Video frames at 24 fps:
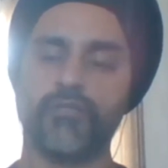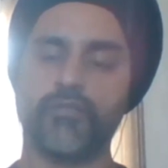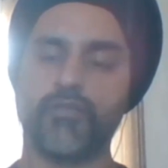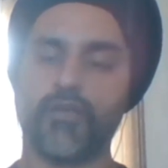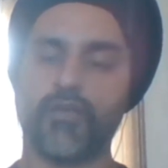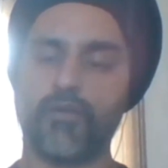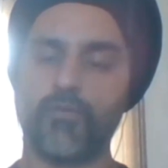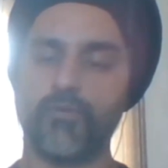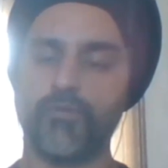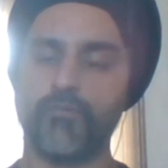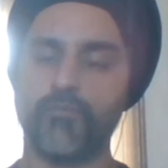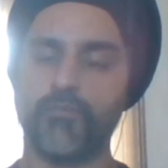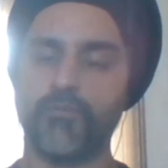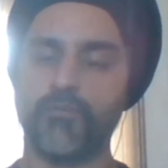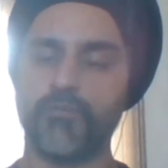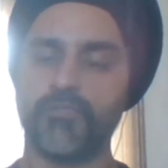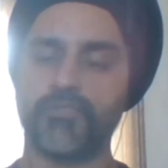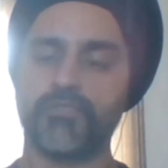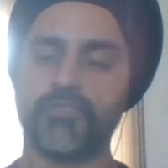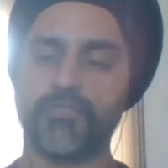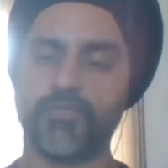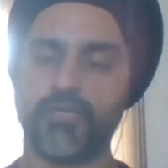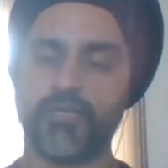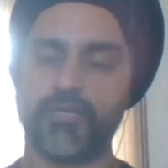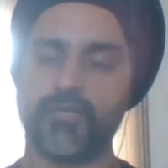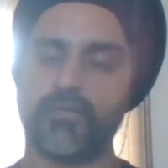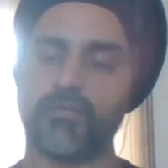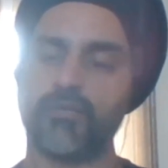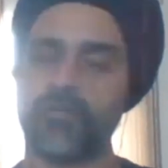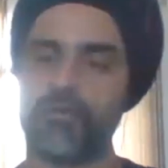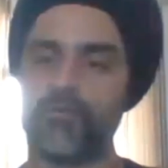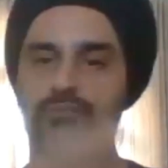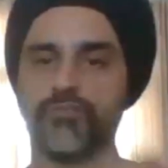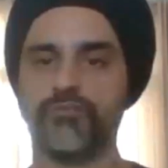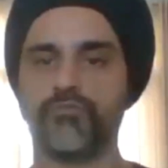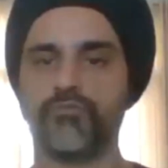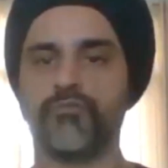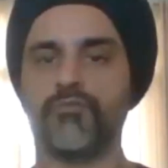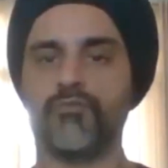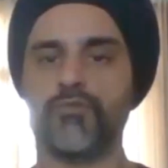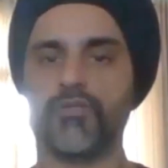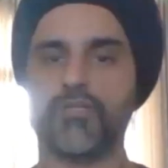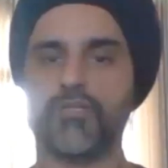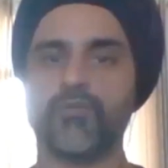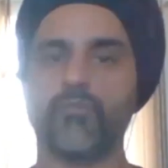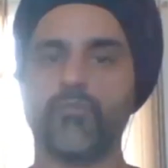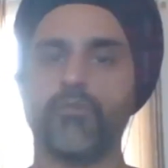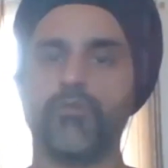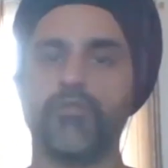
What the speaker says: how he implements the tech and how he's working